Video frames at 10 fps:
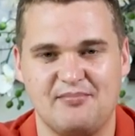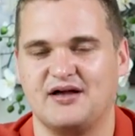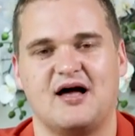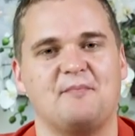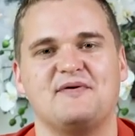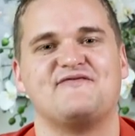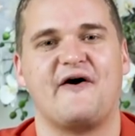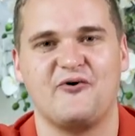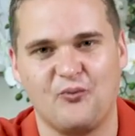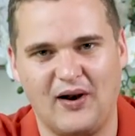but I'd be
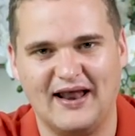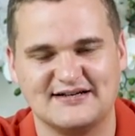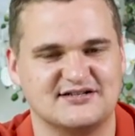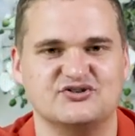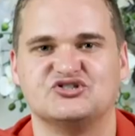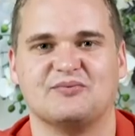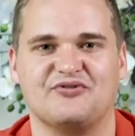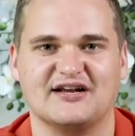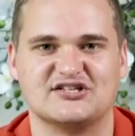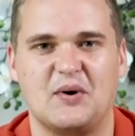very willing to do
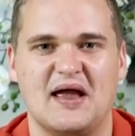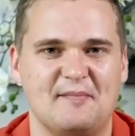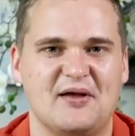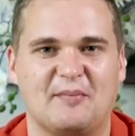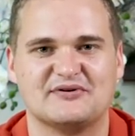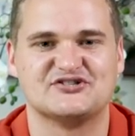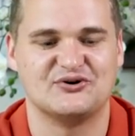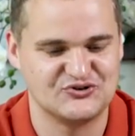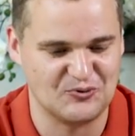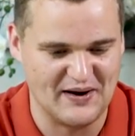something. So hit me up on
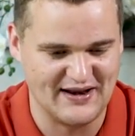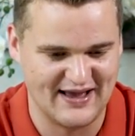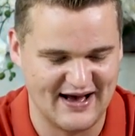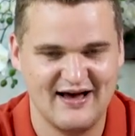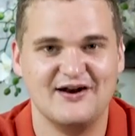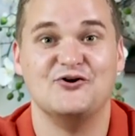social media.